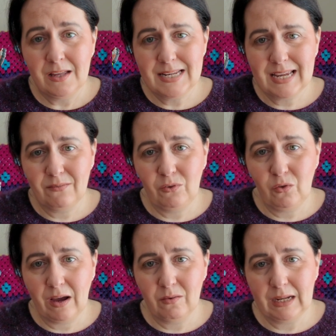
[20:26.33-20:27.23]
to give you
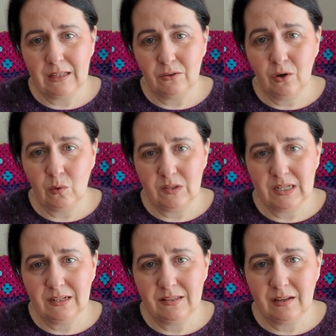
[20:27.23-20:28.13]
that real
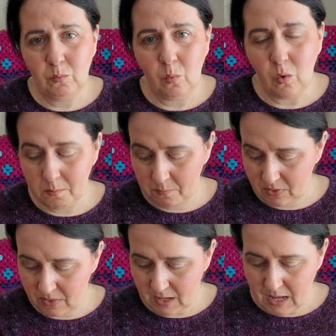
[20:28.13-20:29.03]
coziness and
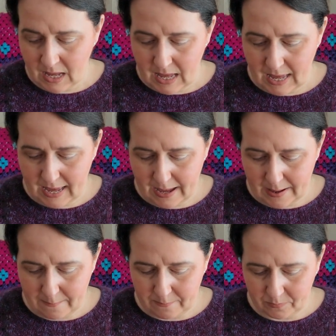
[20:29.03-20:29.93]
warmth,
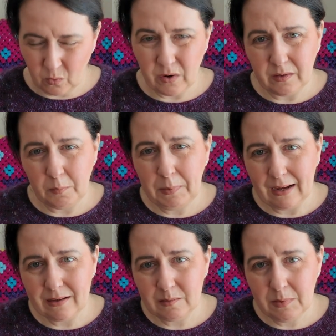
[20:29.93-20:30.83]
or an
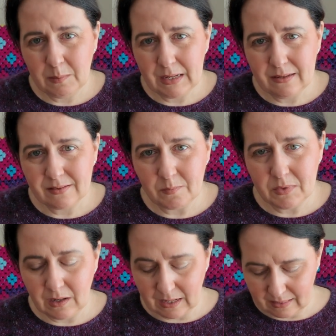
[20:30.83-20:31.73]
alpaca maybe,
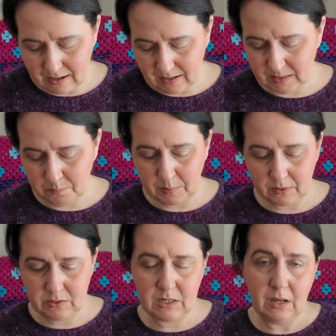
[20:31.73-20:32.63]
something like that.
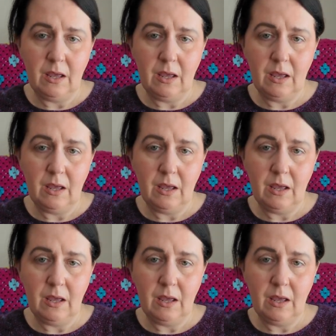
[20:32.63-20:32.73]
But